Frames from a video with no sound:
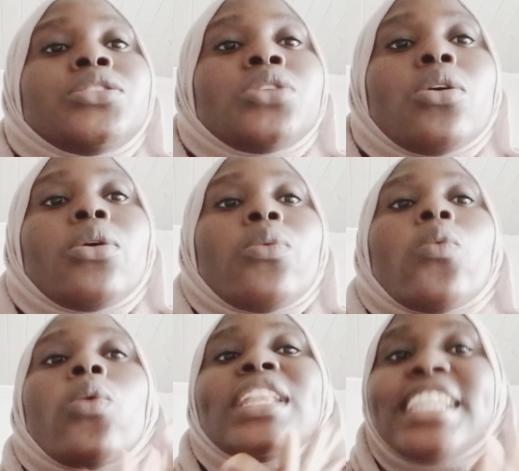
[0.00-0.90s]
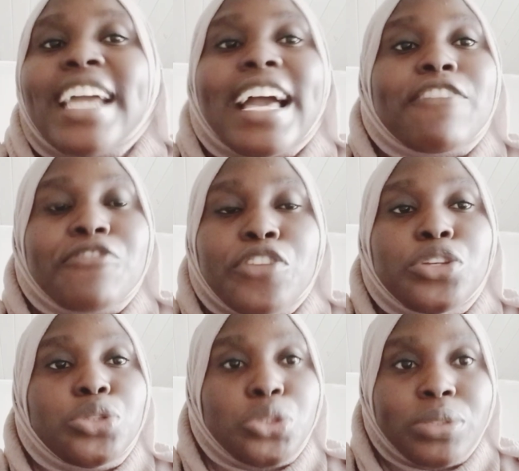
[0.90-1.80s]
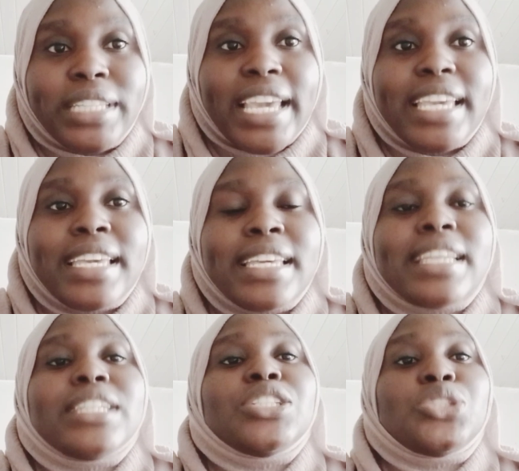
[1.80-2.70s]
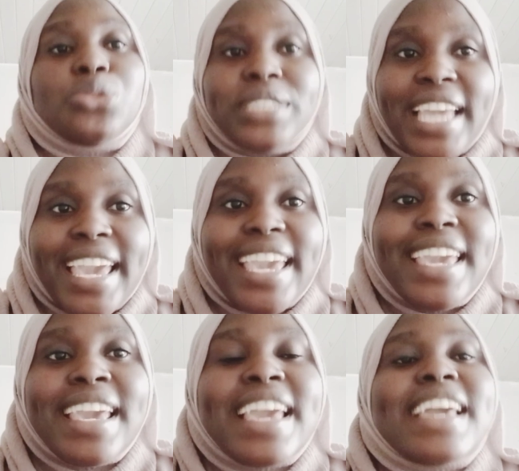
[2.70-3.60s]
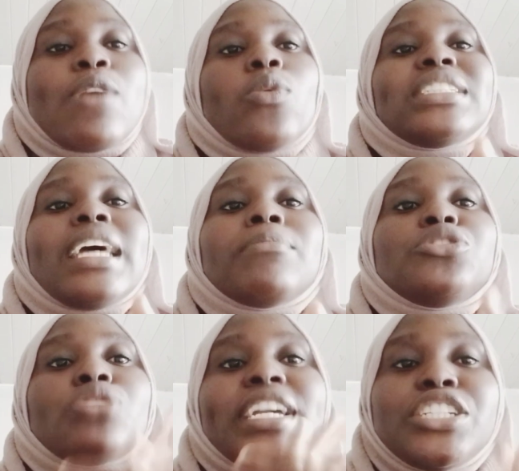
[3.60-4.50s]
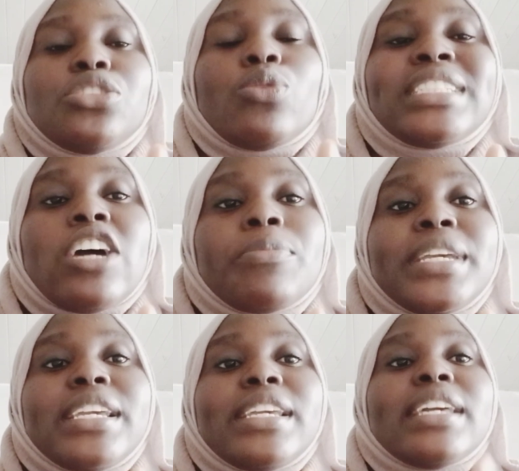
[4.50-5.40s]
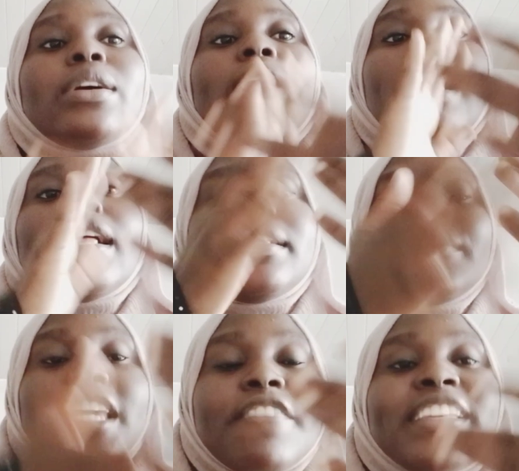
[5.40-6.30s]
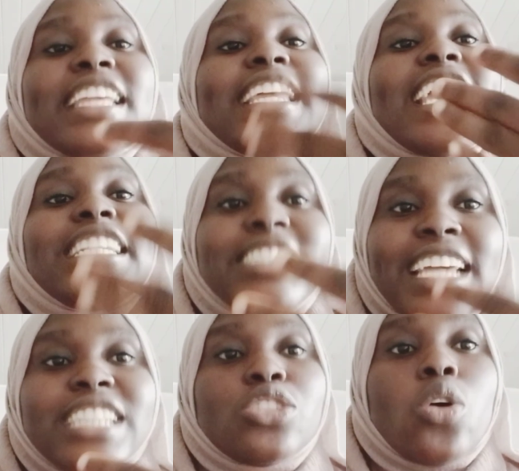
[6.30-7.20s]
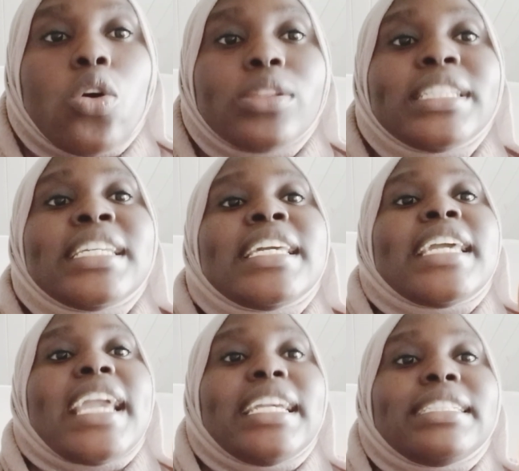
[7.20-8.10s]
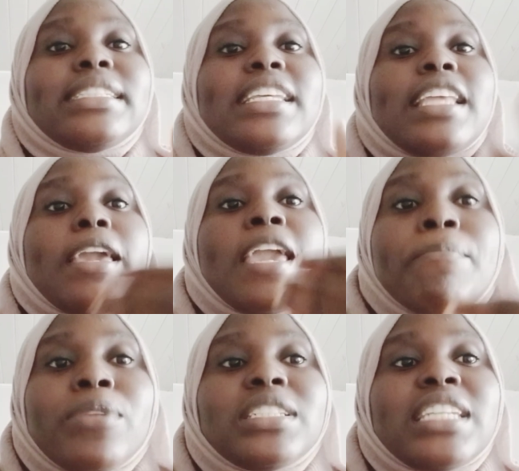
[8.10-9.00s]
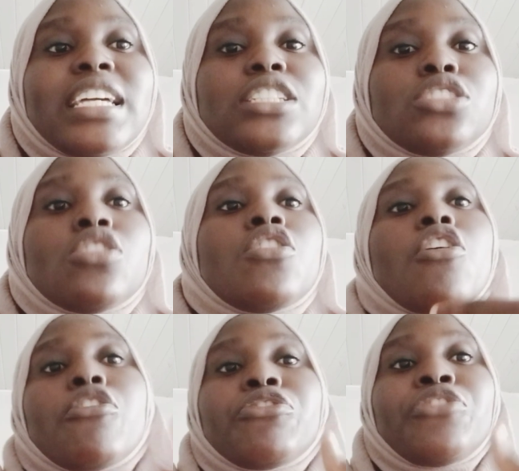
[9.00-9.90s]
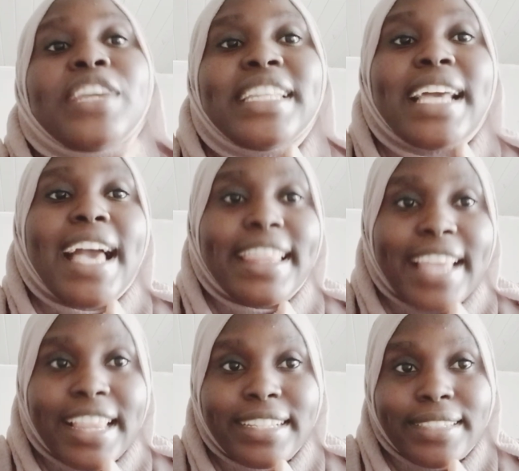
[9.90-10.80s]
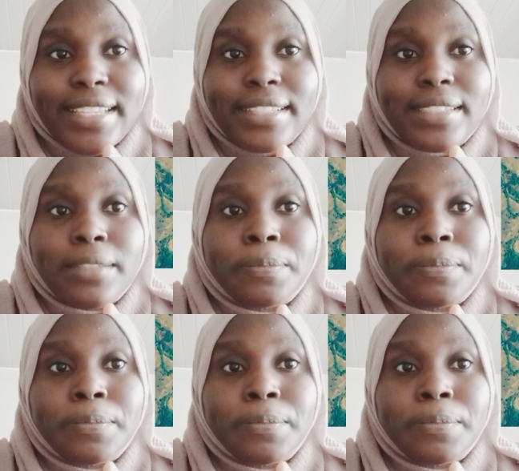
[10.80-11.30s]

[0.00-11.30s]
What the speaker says: so what did I have for you today? Today, what I'll be giving an insight on is the importance of feed analysis.